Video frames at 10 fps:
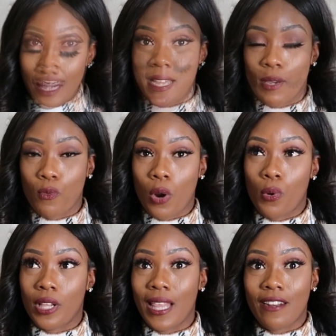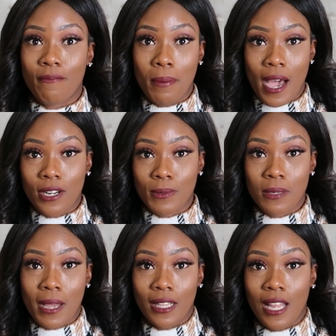That I can wear with a lot of bottoms
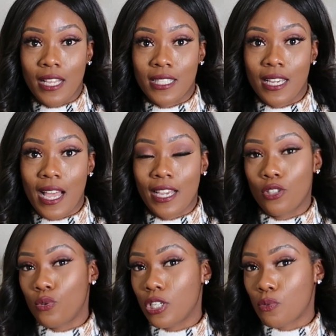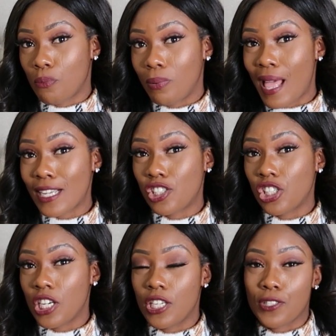in my closet. I can do this with black
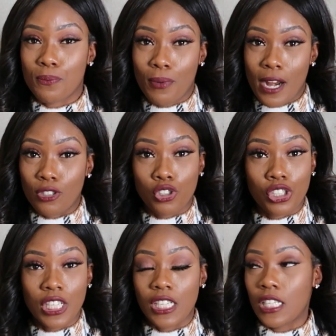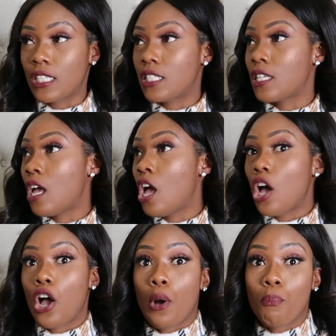jeans, brown jeans,
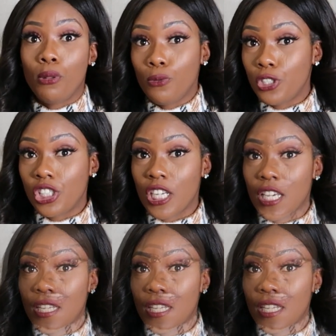blue jeans. And